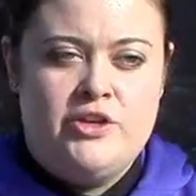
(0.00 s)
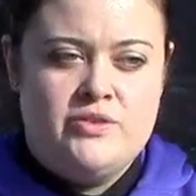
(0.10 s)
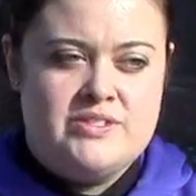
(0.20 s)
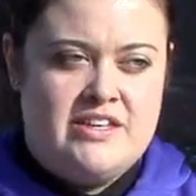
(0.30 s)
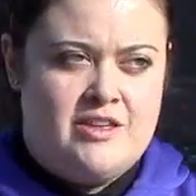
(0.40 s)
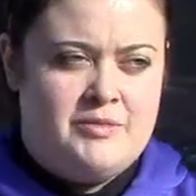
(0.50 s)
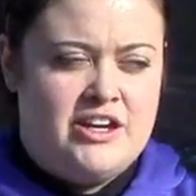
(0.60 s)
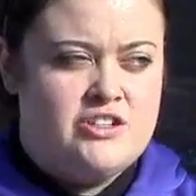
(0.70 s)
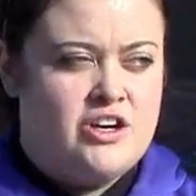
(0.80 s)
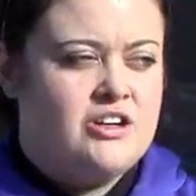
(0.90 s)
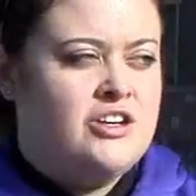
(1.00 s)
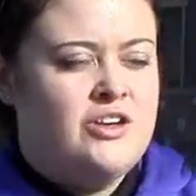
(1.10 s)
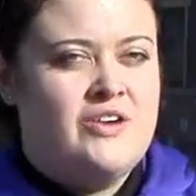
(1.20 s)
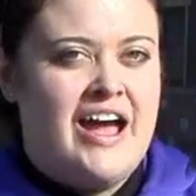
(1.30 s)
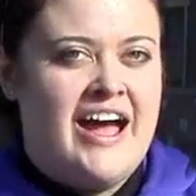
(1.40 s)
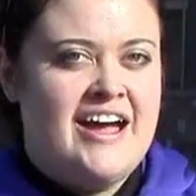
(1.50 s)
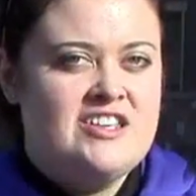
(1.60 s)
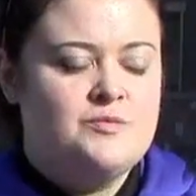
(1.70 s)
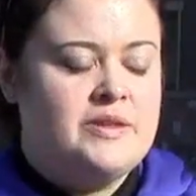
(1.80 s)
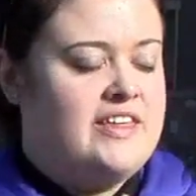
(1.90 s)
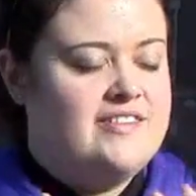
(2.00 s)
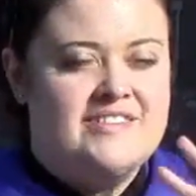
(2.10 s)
When you see them like turn to you to ask, but then